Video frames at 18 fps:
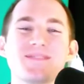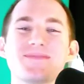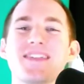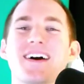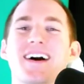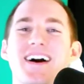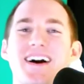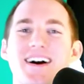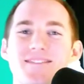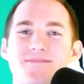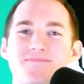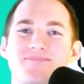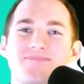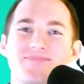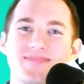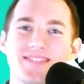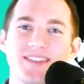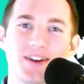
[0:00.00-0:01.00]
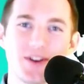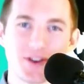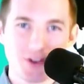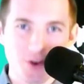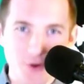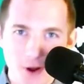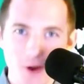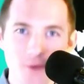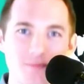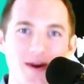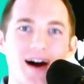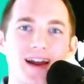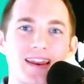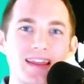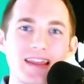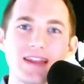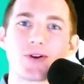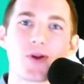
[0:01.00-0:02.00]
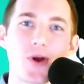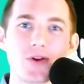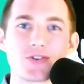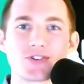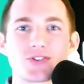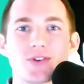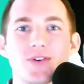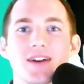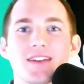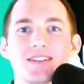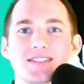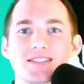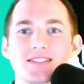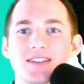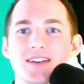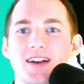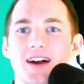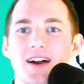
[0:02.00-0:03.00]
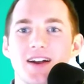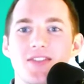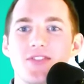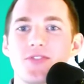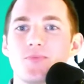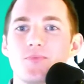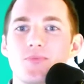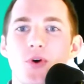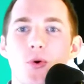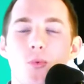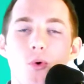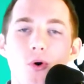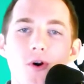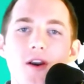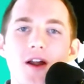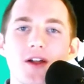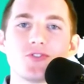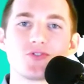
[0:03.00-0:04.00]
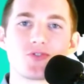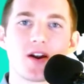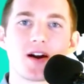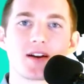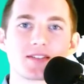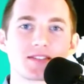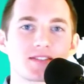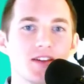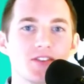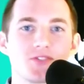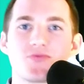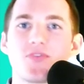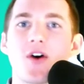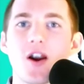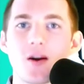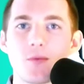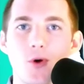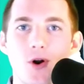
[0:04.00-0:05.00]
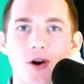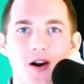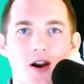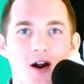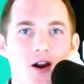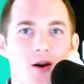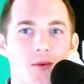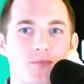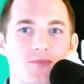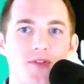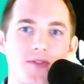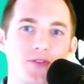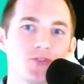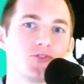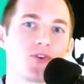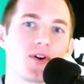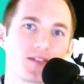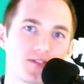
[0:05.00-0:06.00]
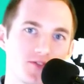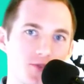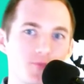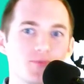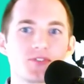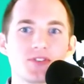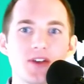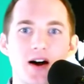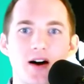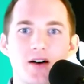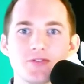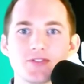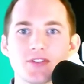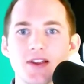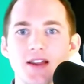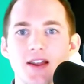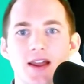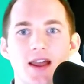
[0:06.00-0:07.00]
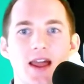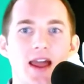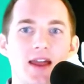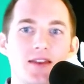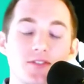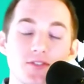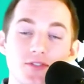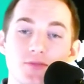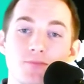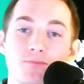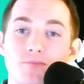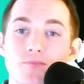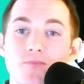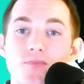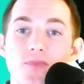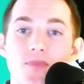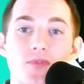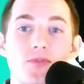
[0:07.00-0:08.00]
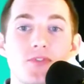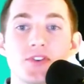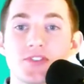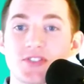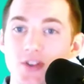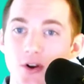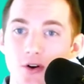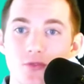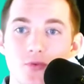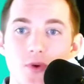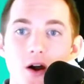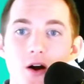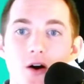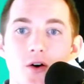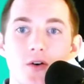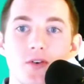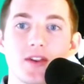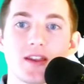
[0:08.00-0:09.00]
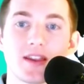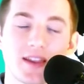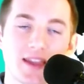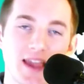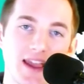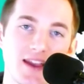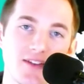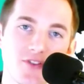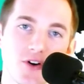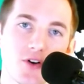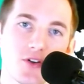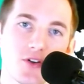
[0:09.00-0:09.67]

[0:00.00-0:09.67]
um, you know, your own body, your own choice. Uh, the war on drugs does far more harm than the drugs themselves. And the Silk Road gave